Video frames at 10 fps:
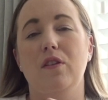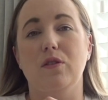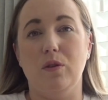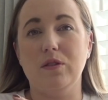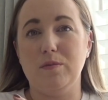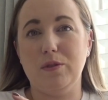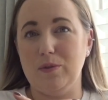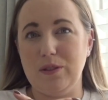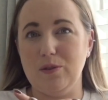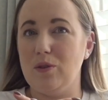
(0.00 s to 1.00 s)
the hospital
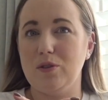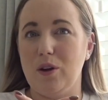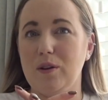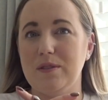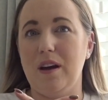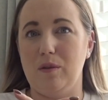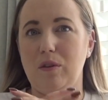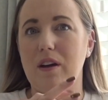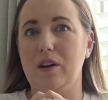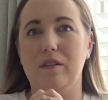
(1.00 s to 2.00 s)
is not a hotel.
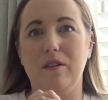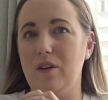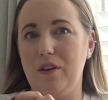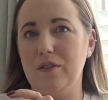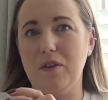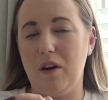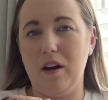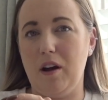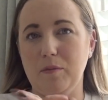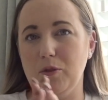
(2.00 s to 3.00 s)
Like,
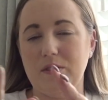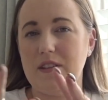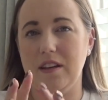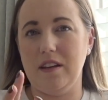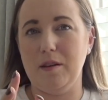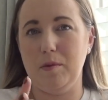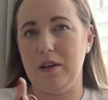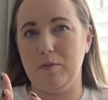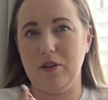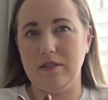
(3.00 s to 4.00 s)
I'm not sitting here
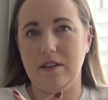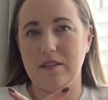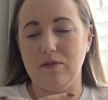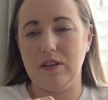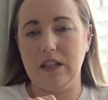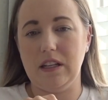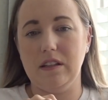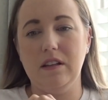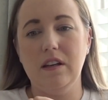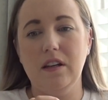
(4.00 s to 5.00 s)
being a princess or anything,
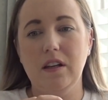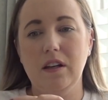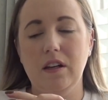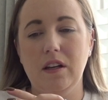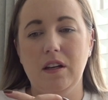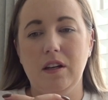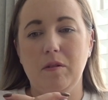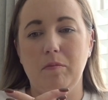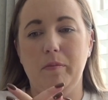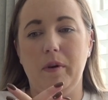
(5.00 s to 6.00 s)

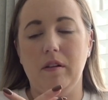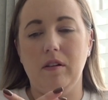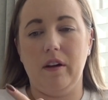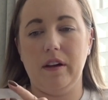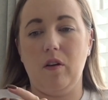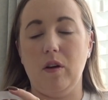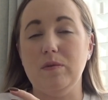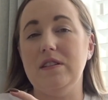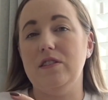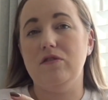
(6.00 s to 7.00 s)
but like, I
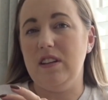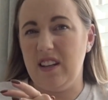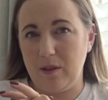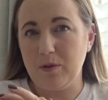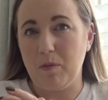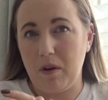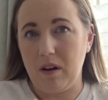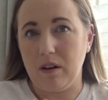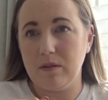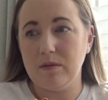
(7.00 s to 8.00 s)
was literally left on
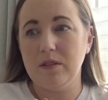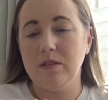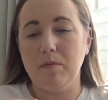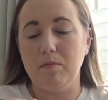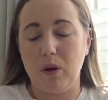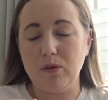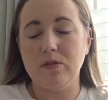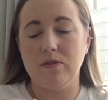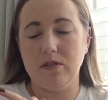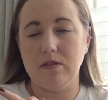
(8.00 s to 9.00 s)
my own most
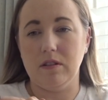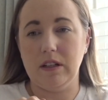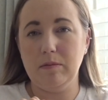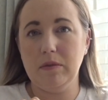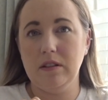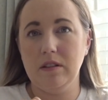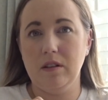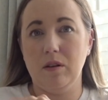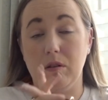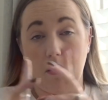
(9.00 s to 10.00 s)
of the time
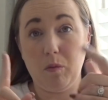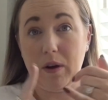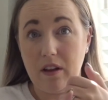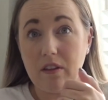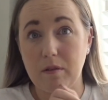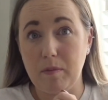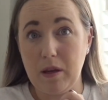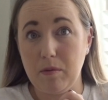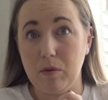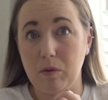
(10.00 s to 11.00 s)
when other
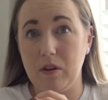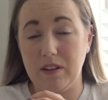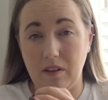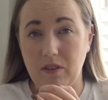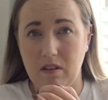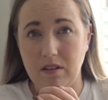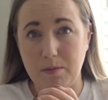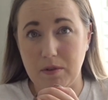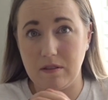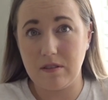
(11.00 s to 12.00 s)
people could have their
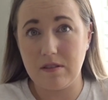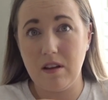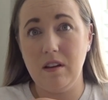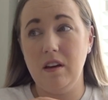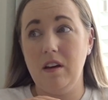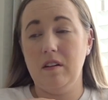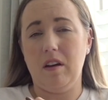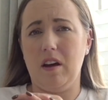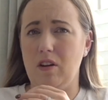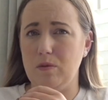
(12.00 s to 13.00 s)
husbands,
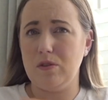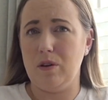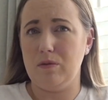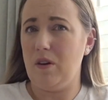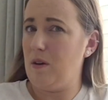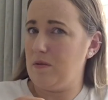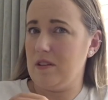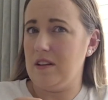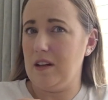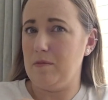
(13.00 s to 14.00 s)
and I was told that I
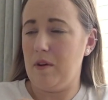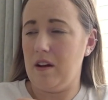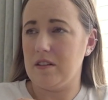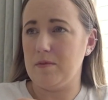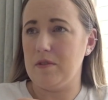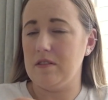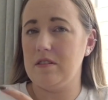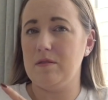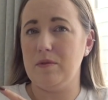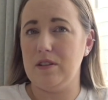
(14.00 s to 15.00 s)
wasn't allowed my
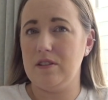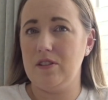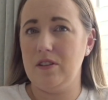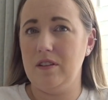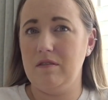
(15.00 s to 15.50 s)
husband, which,